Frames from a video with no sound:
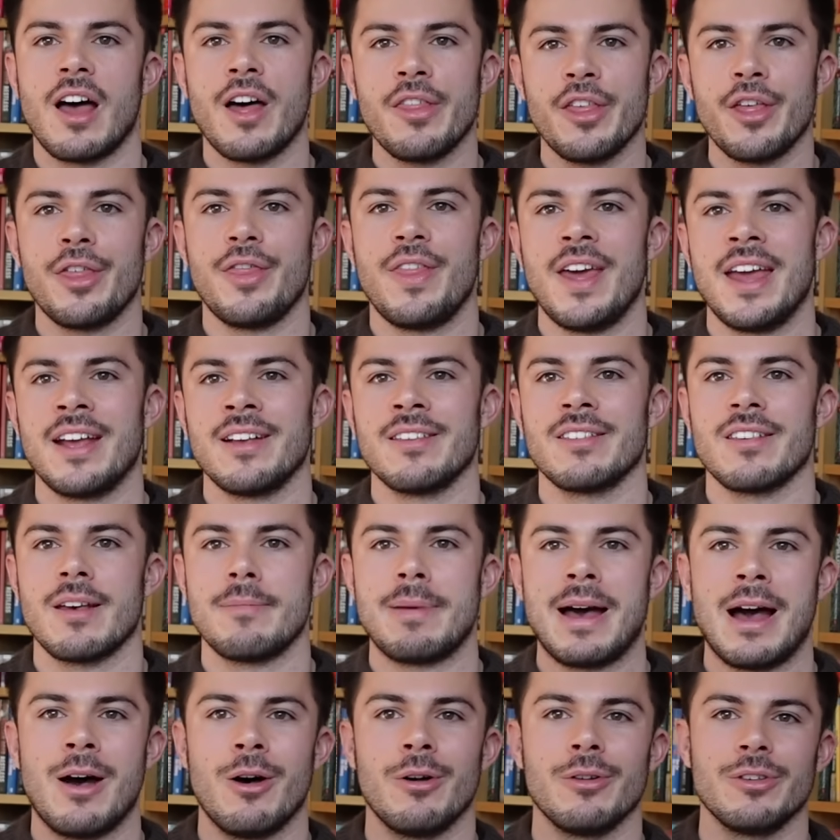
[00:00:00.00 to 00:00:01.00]
other things
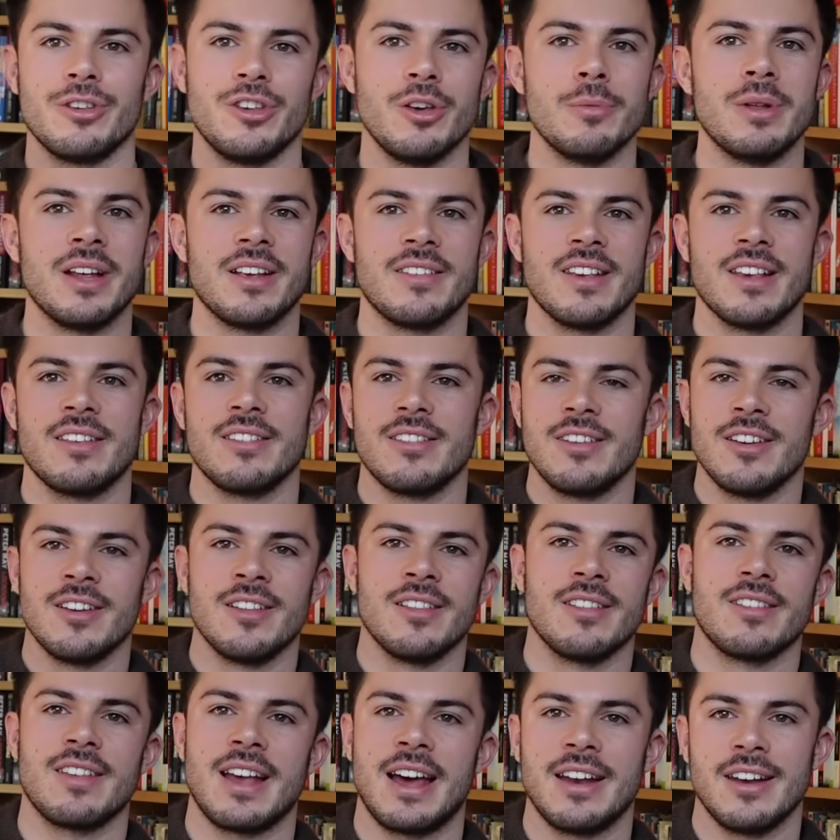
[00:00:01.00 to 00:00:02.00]
about human
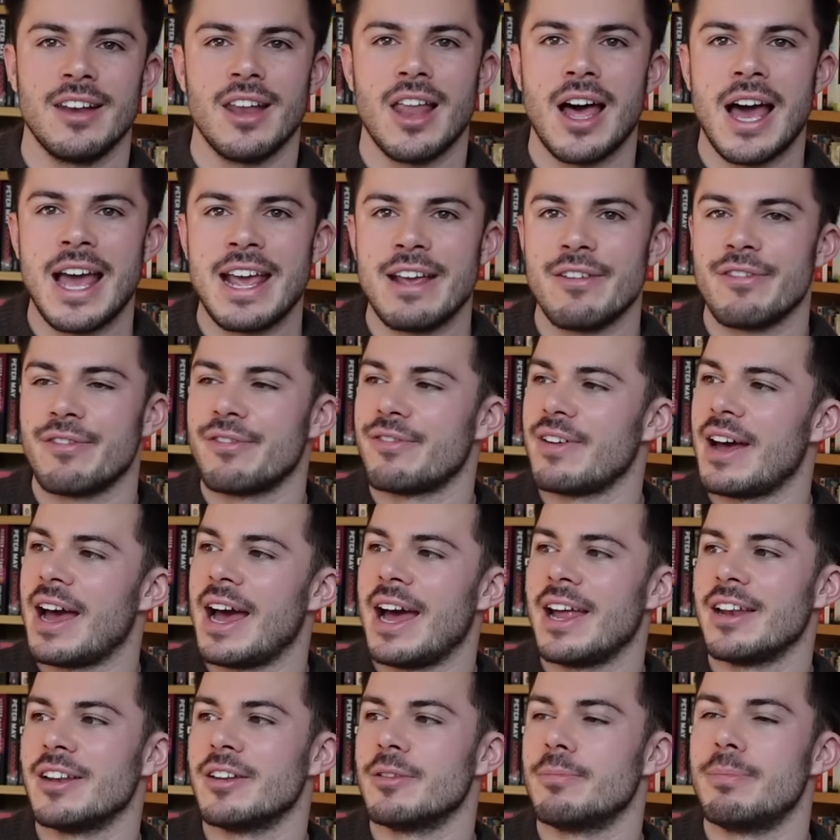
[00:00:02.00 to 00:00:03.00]
existence and life
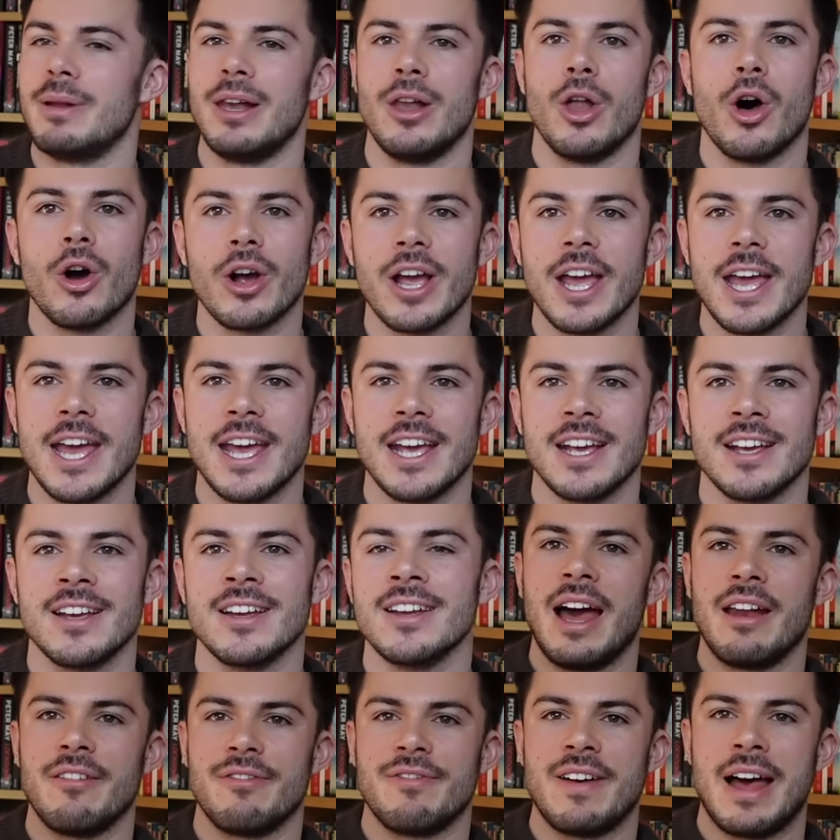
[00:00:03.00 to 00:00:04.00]
and belonging
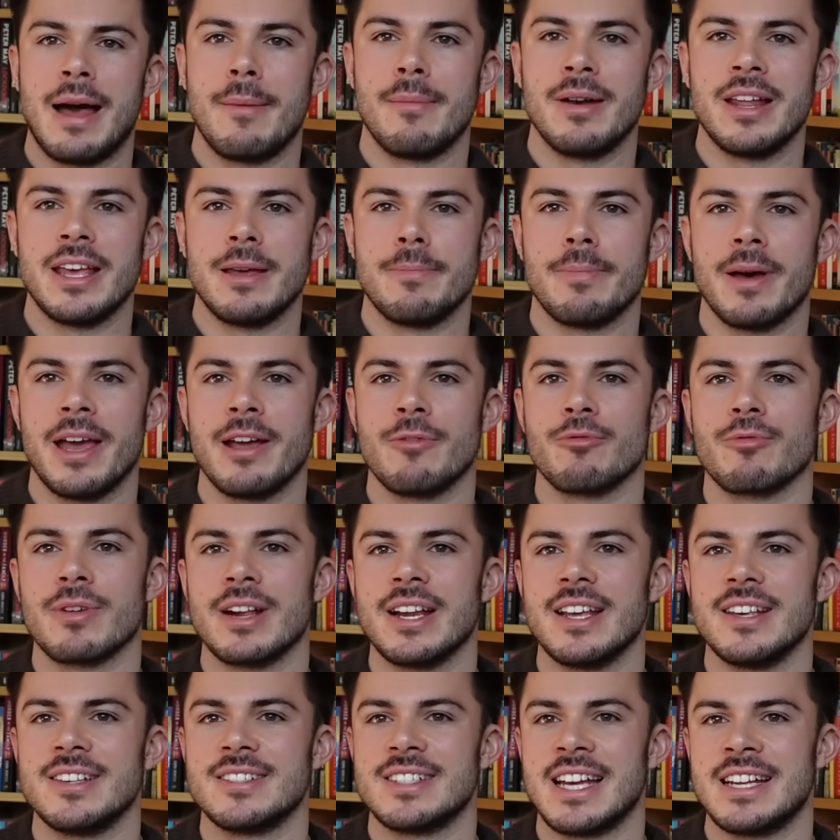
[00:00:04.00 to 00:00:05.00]
and family, but it
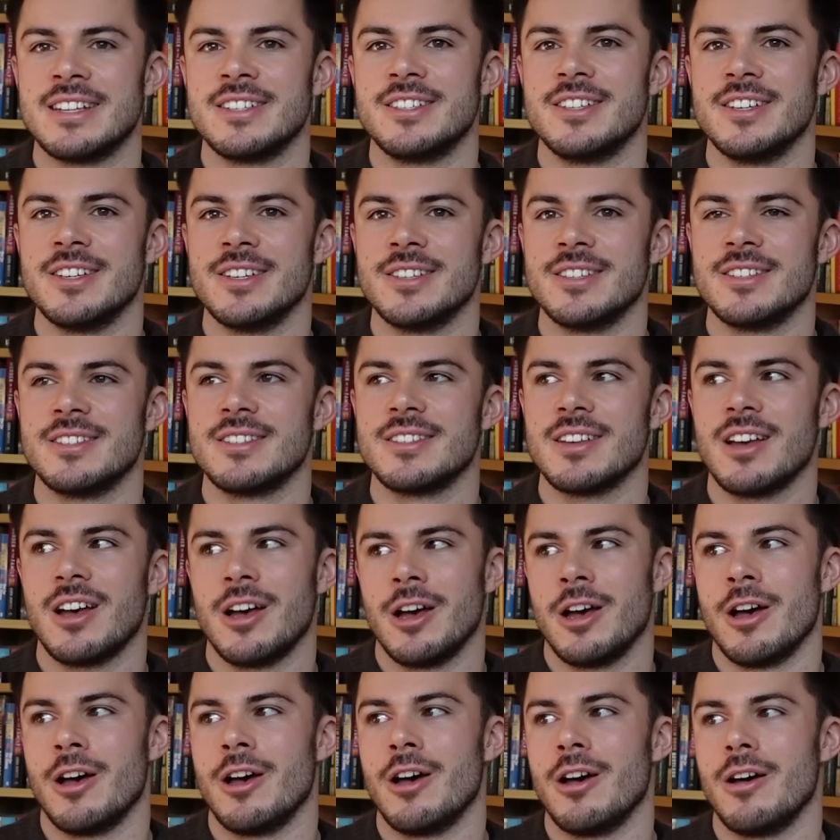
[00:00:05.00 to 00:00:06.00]
really centers
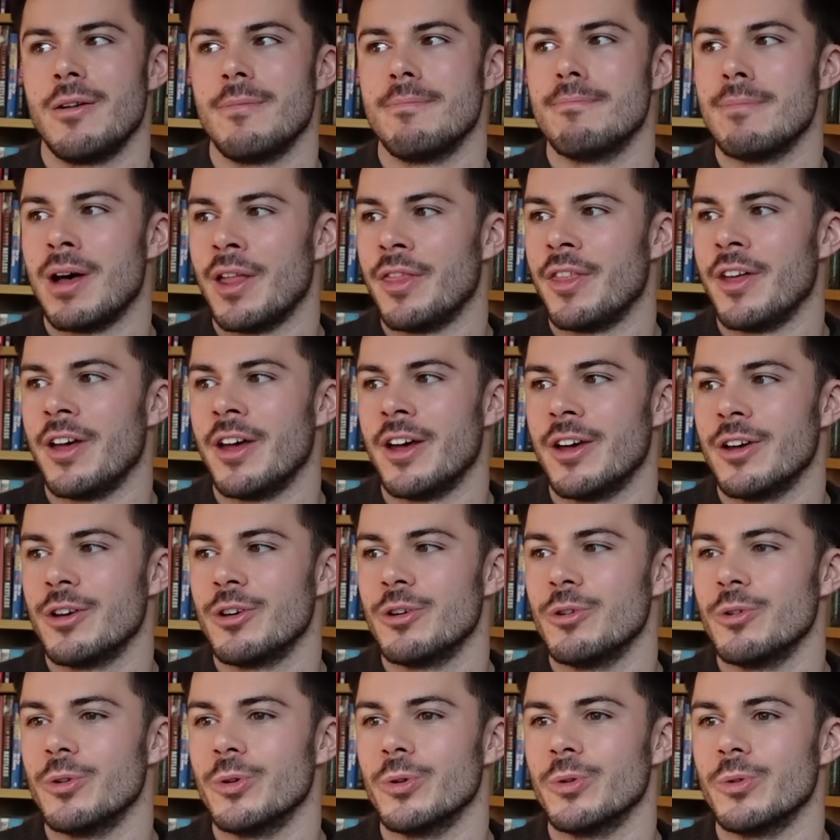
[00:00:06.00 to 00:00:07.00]
her mother,
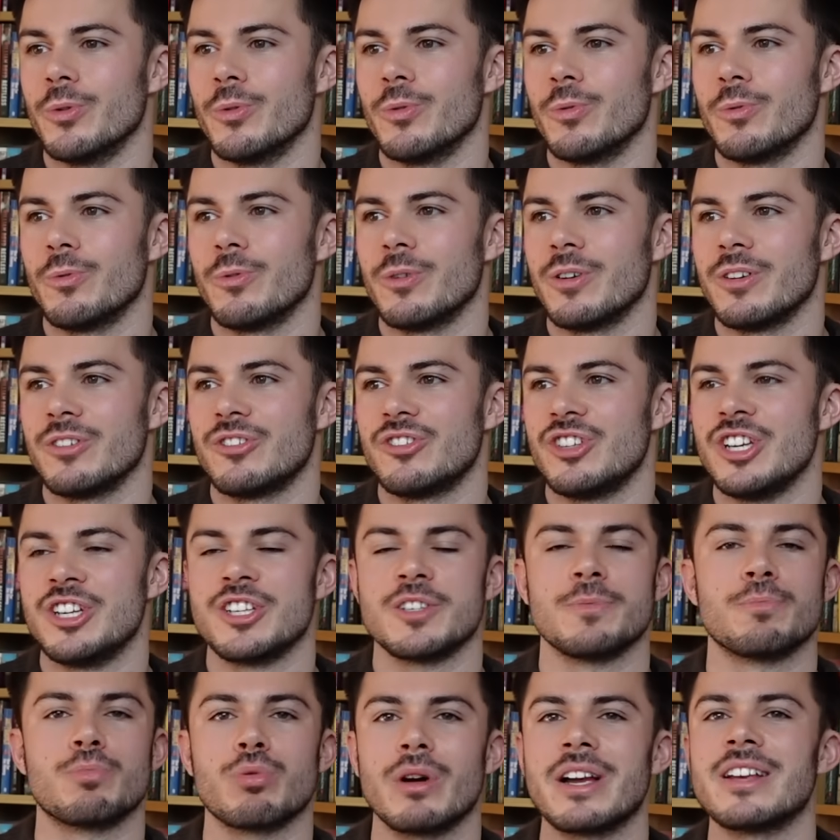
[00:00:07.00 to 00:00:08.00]
who she
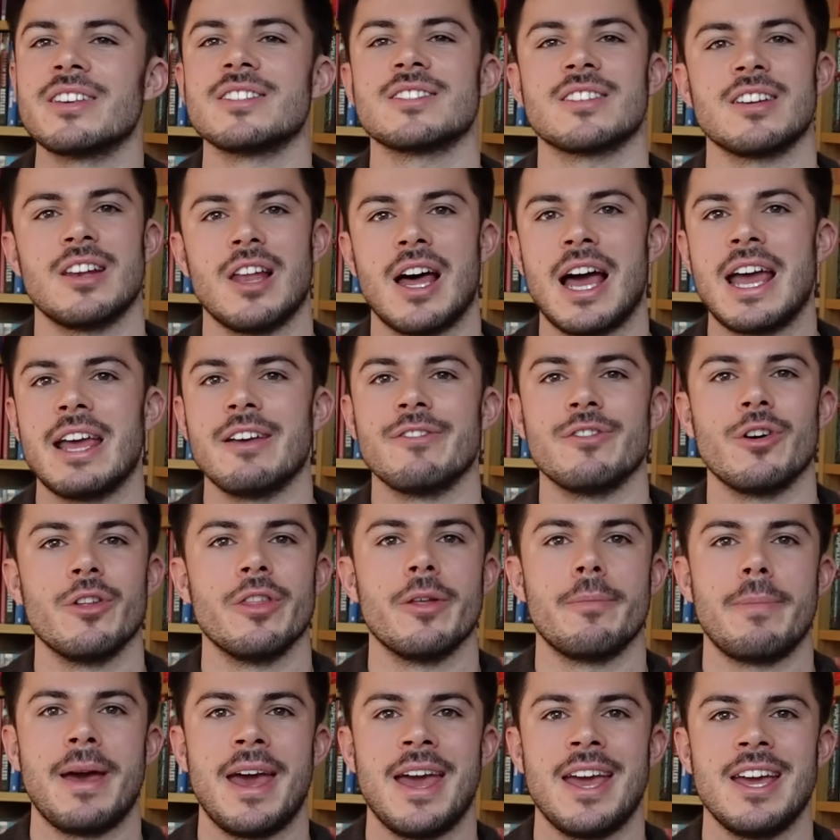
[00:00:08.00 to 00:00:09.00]
just brings to life on
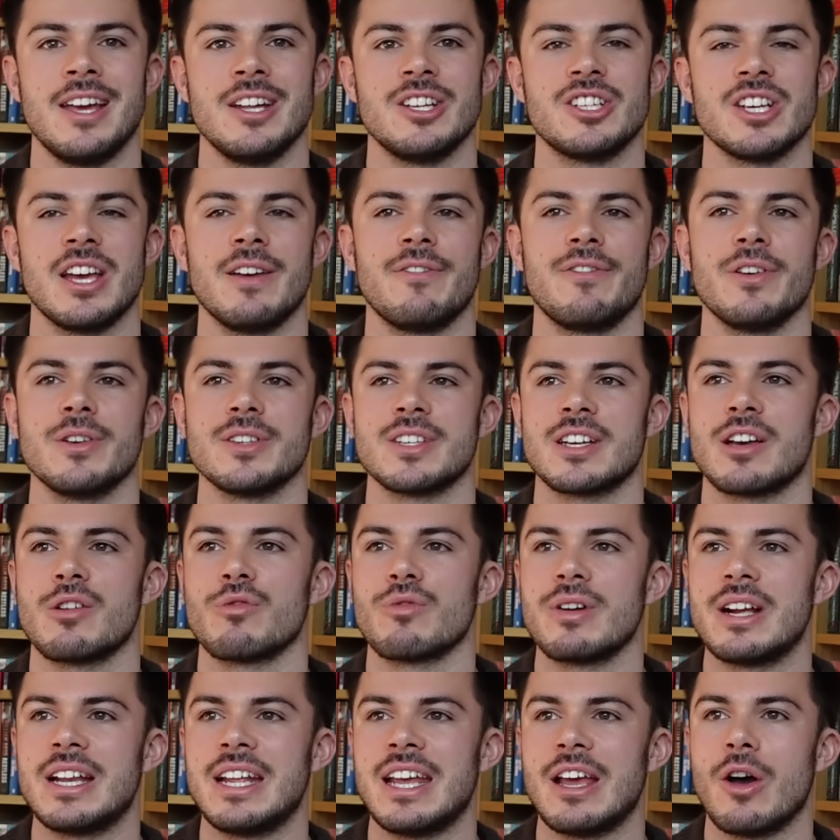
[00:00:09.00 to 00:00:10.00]
the page. It feels like a
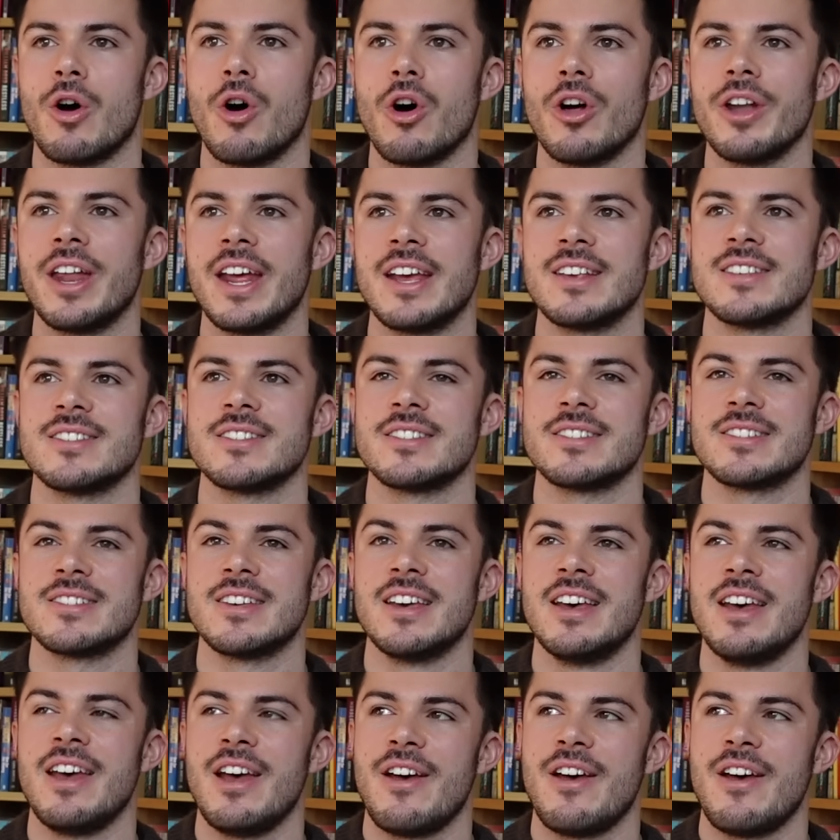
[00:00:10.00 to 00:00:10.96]
really honest,